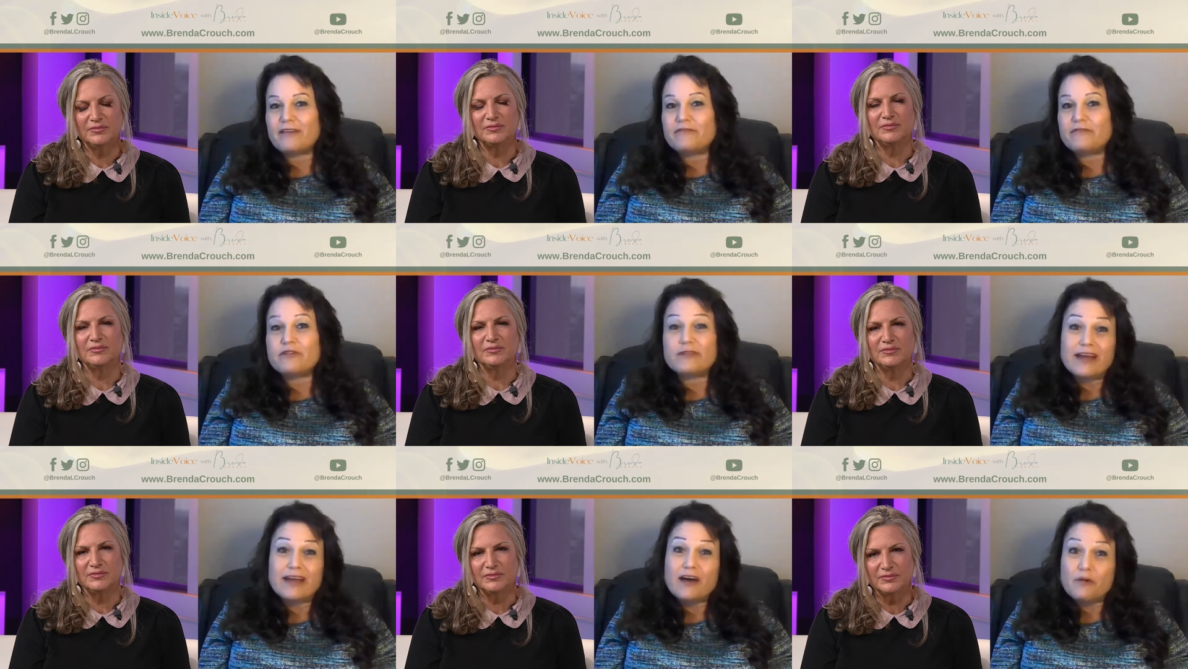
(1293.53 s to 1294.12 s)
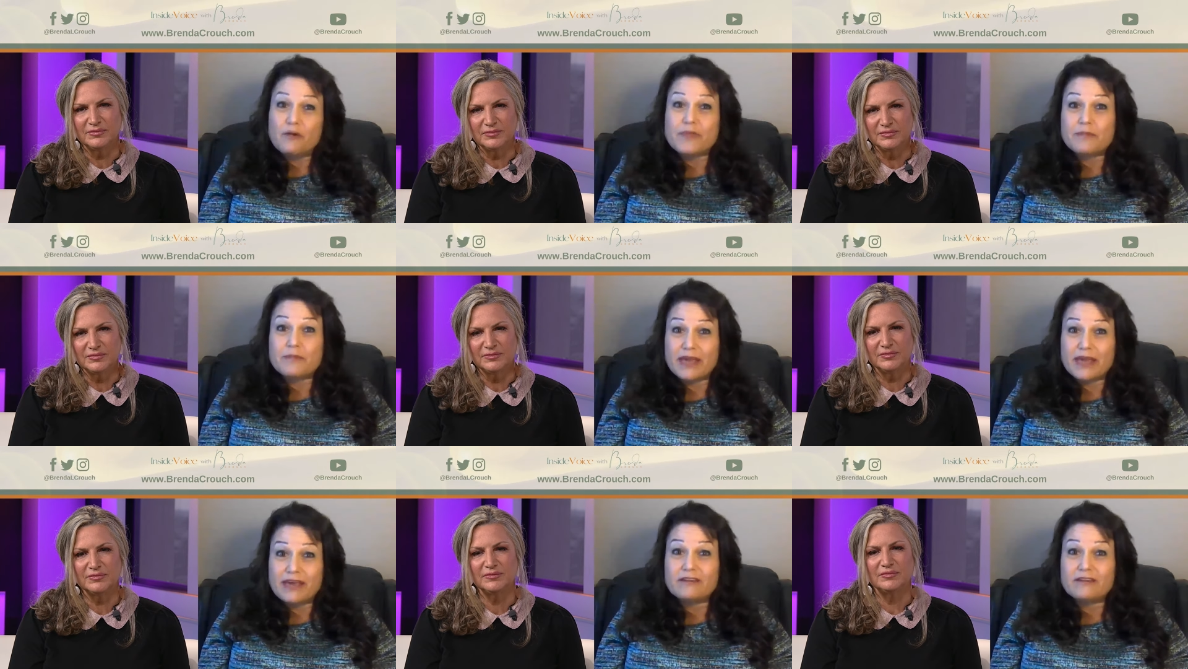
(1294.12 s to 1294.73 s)
Speaker 1: love, you can help
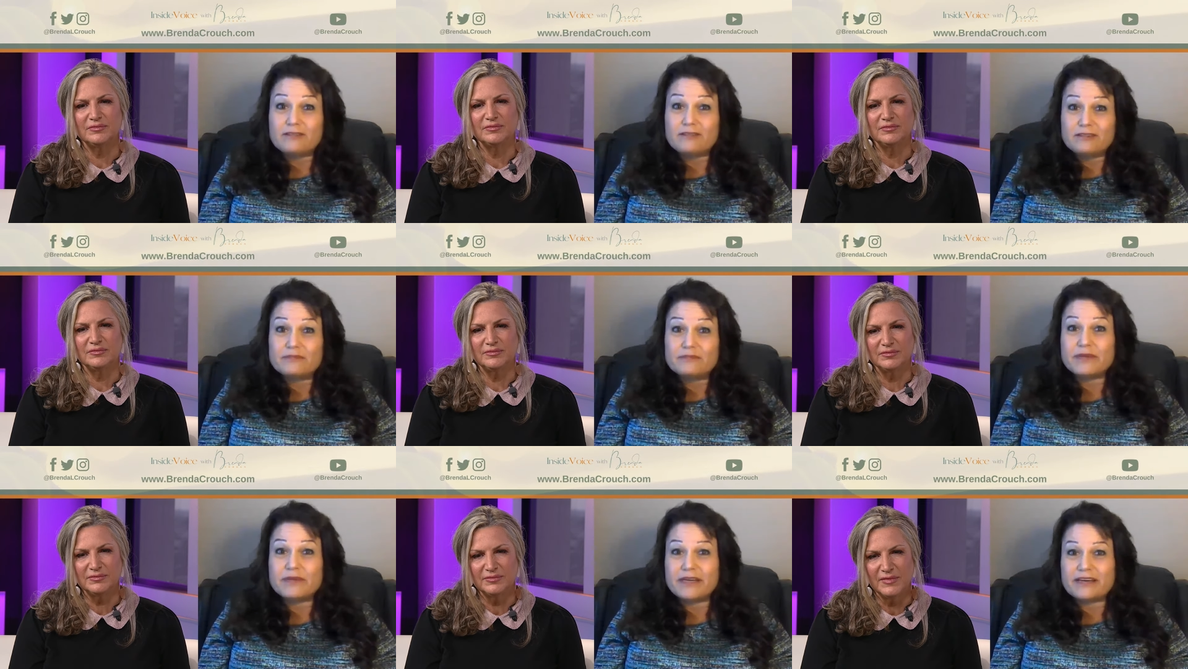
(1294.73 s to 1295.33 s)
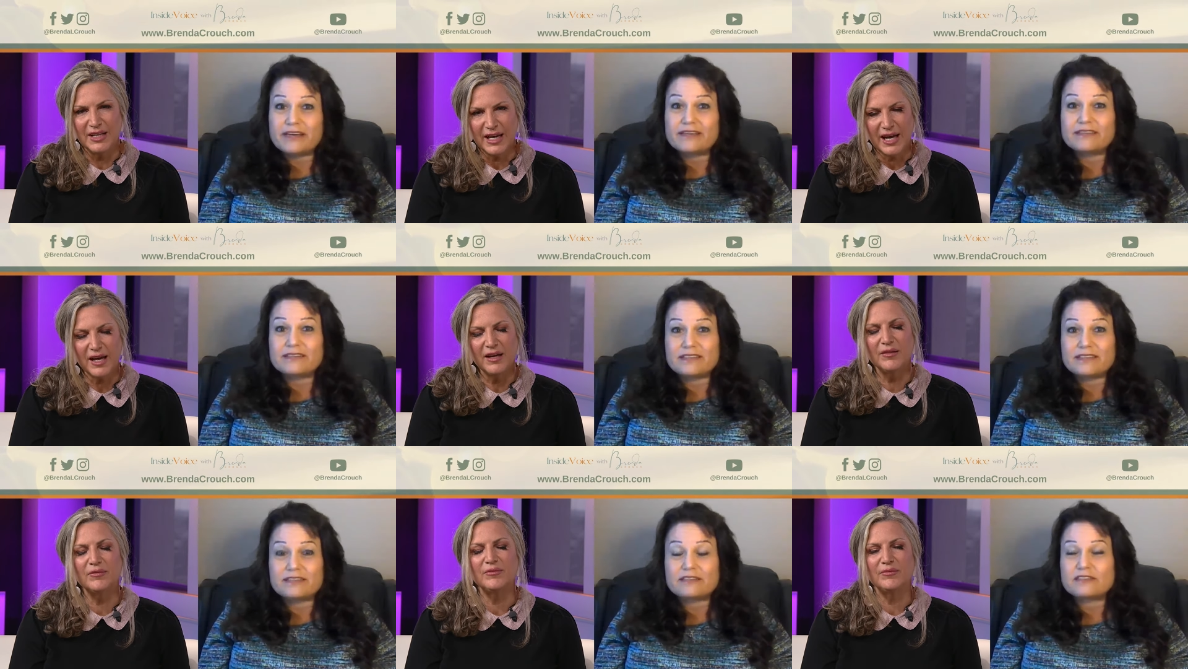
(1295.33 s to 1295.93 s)
them heal,
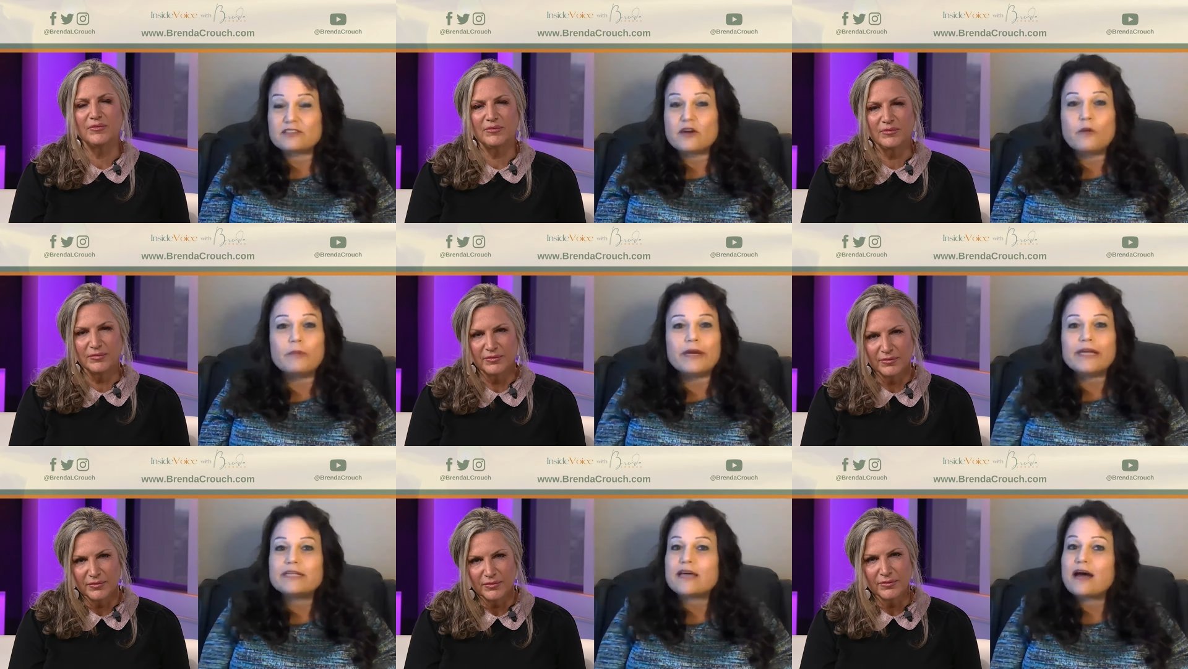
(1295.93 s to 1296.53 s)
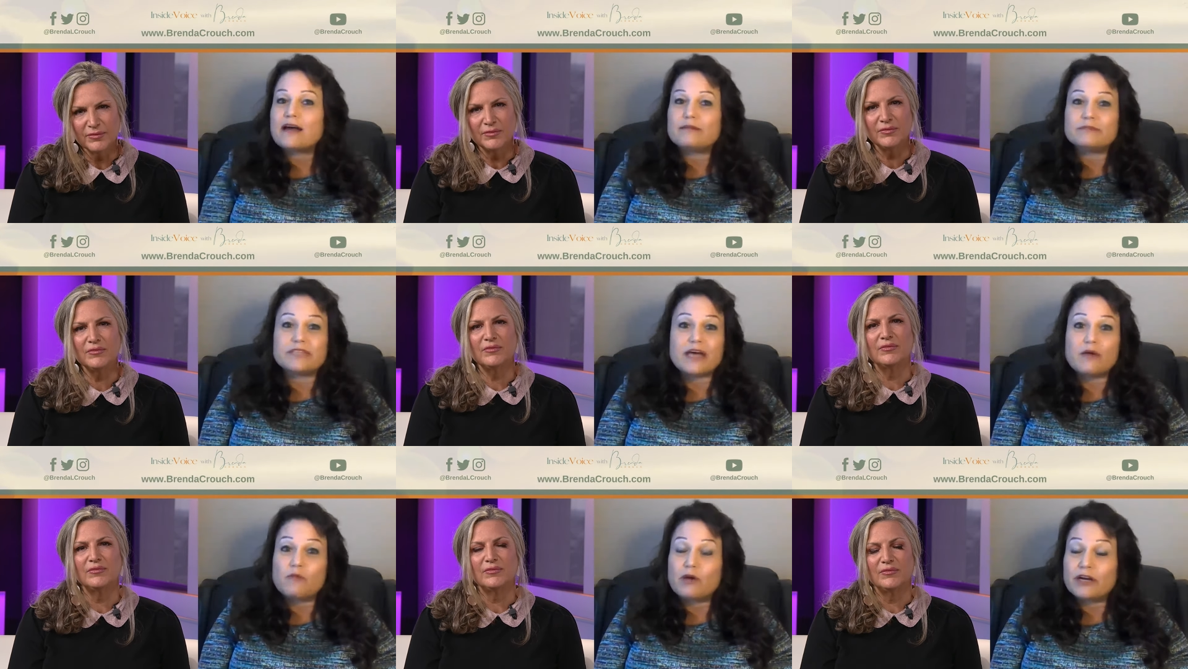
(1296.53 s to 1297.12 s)
because yeah. so many
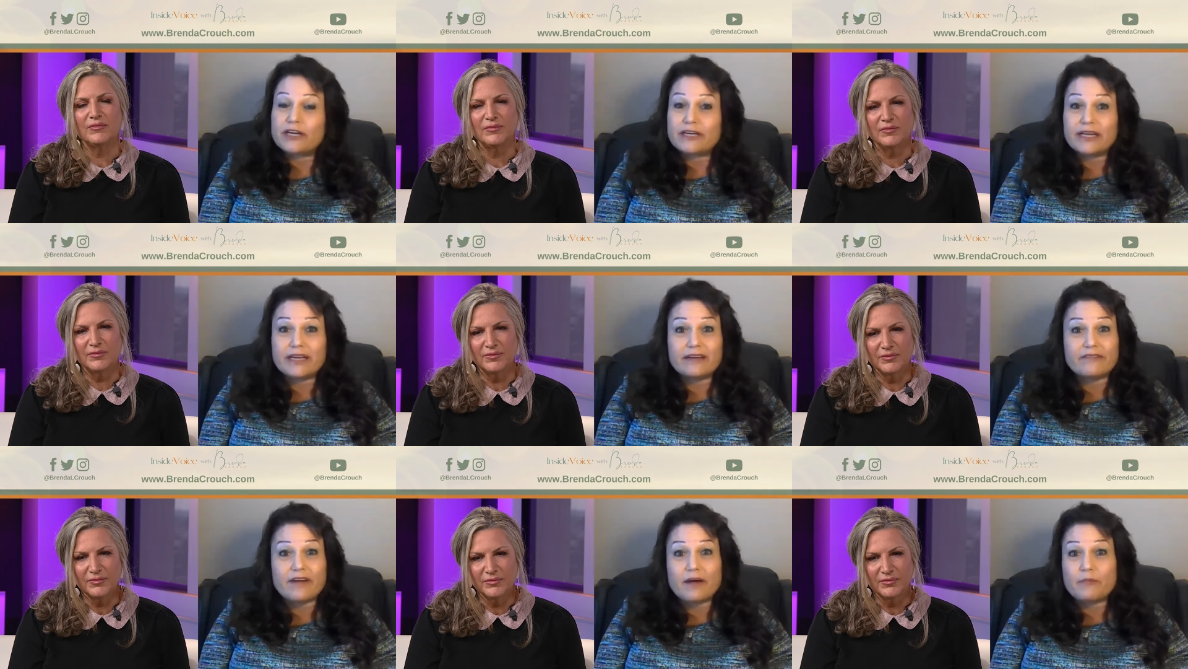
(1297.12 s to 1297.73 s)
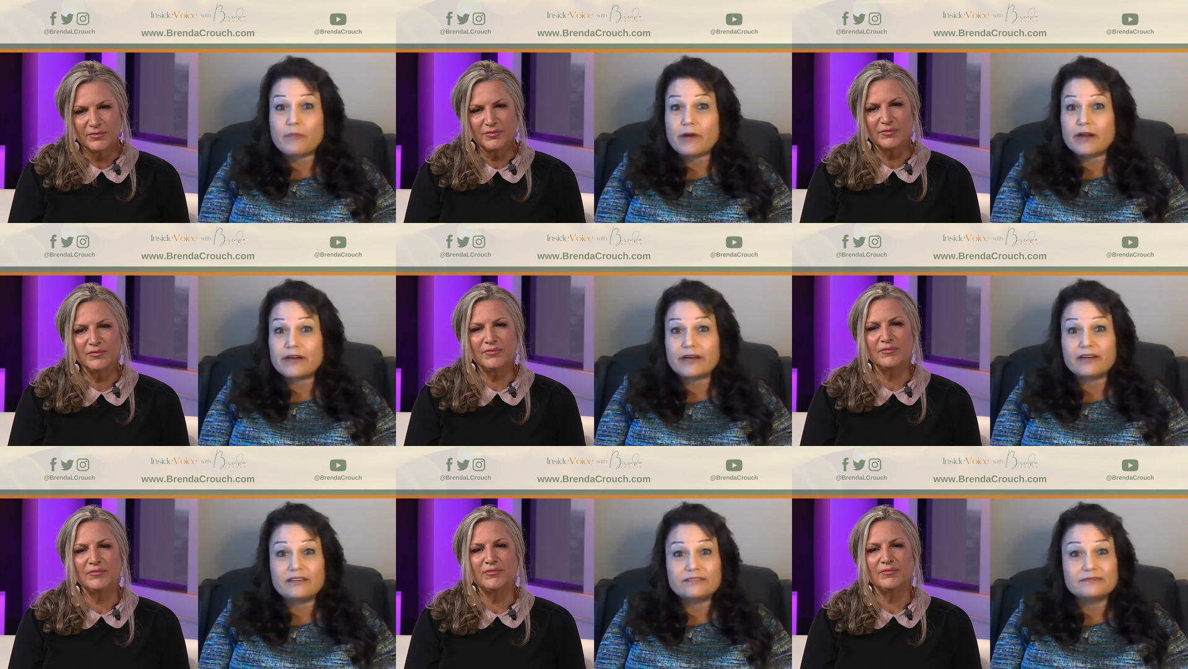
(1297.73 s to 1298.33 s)
times I wanted to give up,
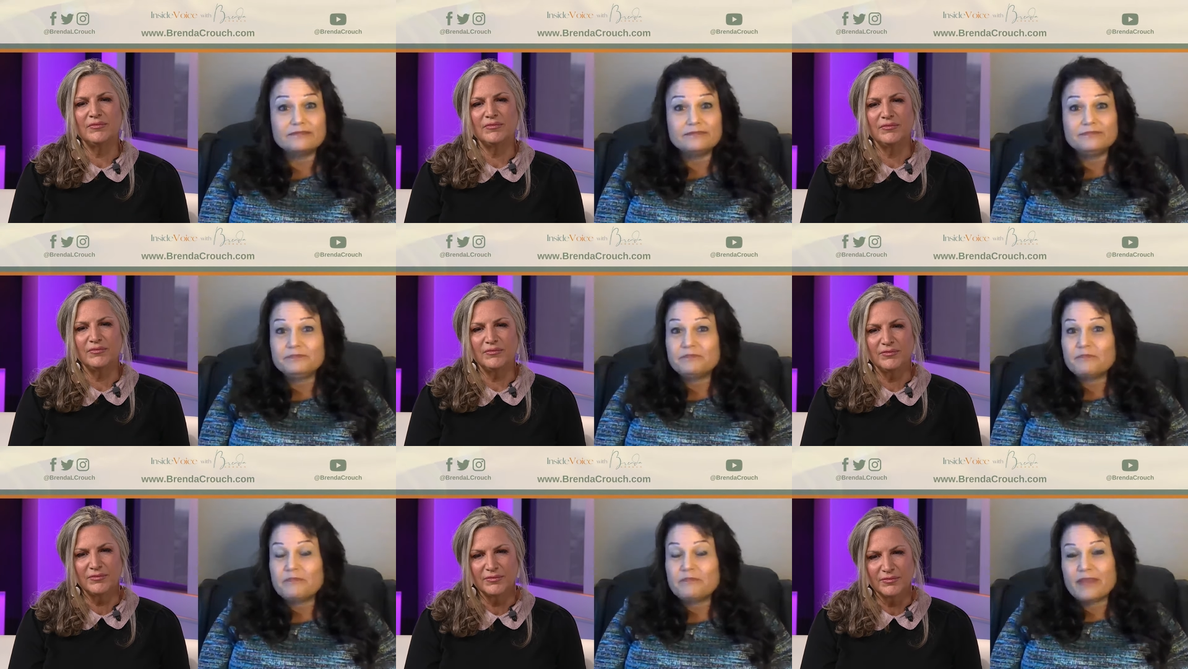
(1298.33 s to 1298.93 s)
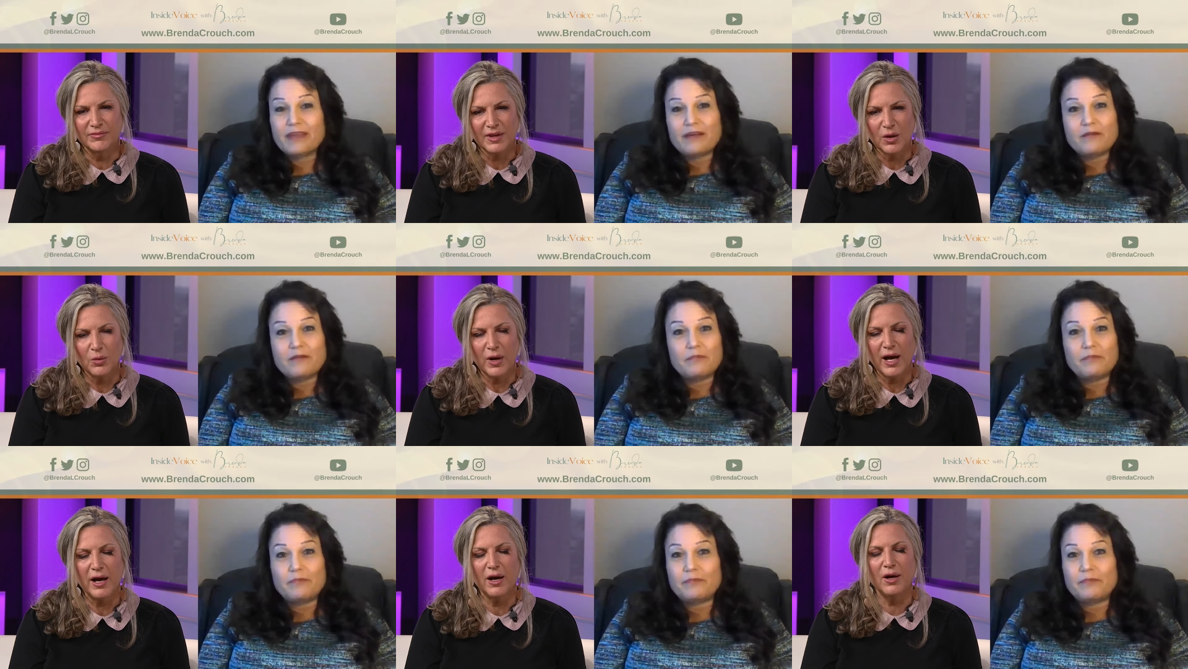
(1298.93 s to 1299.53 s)
Brenda. Mm.
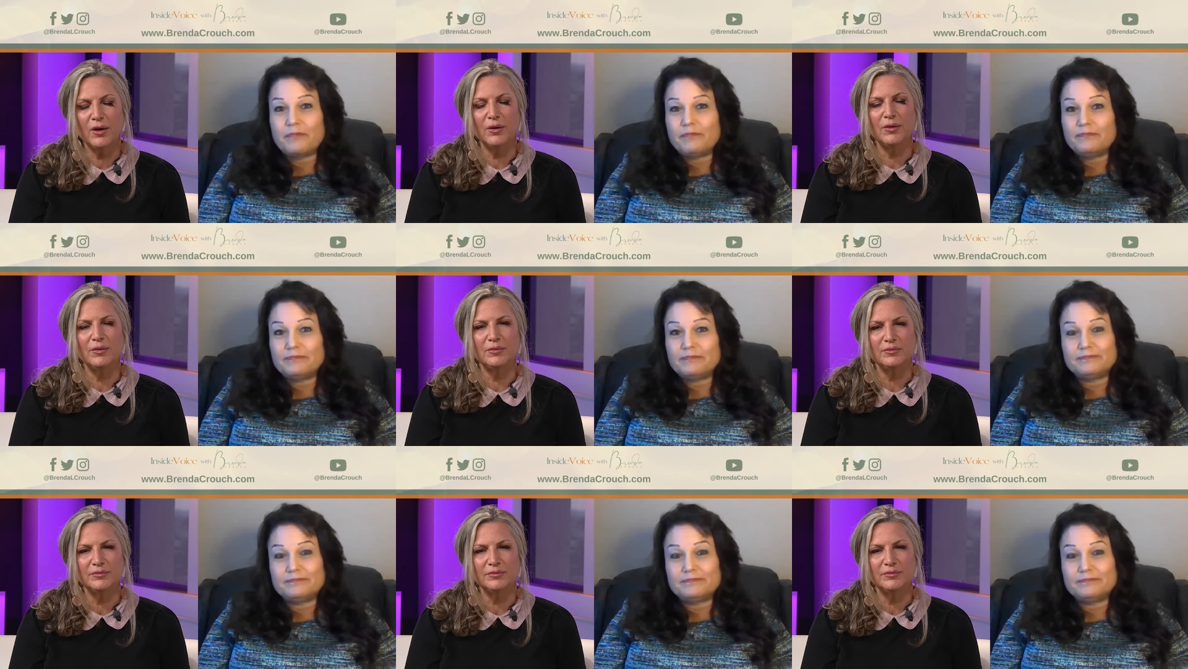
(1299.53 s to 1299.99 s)
Wow.